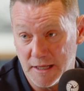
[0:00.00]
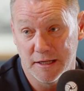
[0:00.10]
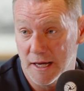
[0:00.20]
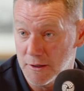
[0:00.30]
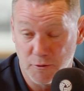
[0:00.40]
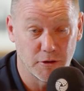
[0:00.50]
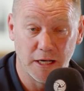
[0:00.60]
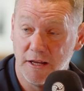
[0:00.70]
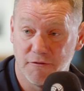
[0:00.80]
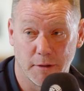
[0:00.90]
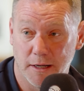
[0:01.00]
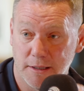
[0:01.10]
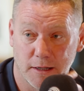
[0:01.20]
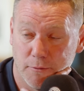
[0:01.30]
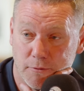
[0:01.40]
It was relief, mate,
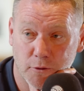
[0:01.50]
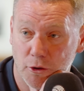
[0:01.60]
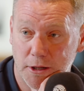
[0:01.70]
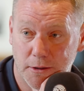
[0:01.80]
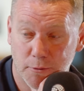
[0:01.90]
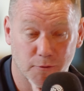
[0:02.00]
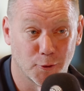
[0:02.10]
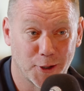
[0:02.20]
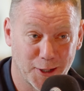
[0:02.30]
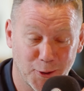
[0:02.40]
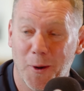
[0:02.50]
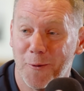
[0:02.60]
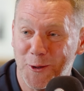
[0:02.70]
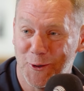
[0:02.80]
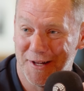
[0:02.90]
that we've done it. And the way
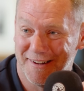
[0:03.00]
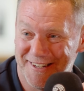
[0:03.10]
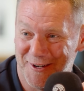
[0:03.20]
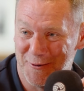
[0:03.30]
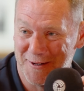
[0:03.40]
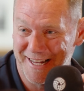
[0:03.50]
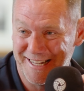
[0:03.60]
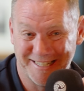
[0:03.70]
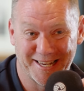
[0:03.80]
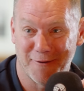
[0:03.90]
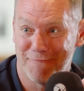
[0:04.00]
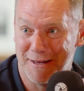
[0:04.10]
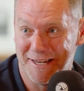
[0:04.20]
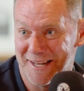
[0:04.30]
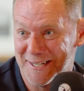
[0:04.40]
we've done it, in the 89th
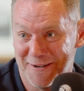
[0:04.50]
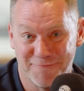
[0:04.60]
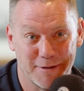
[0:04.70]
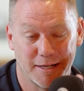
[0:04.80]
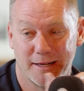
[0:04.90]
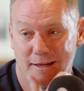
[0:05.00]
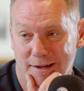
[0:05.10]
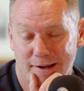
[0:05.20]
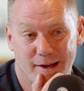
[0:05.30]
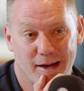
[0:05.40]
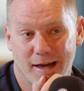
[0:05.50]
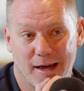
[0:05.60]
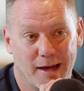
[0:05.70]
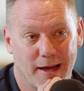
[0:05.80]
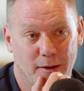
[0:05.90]
minute, 90th minute,
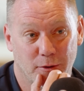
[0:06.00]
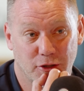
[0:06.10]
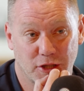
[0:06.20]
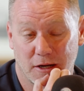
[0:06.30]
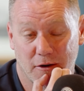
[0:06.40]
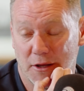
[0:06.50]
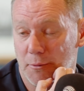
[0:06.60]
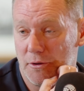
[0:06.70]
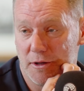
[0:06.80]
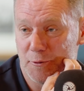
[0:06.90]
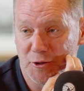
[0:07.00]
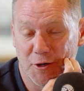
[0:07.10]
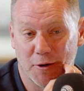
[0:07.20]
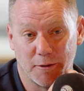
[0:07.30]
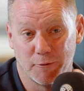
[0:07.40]
It was just incredible. It was
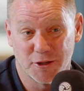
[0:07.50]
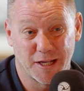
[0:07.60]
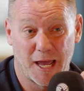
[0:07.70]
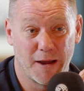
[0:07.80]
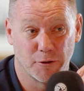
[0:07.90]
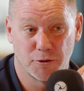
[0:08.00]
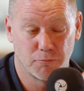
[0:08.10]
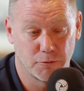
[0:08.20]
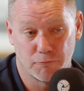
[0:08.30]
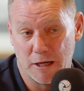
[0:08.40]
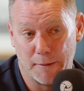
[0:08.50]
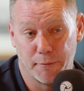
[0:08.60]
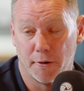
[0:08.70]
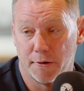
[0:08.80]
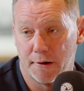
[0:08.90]
incredible because the game was really
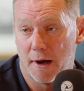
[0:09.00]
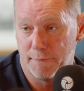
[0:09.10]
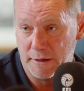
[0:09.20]
poor on our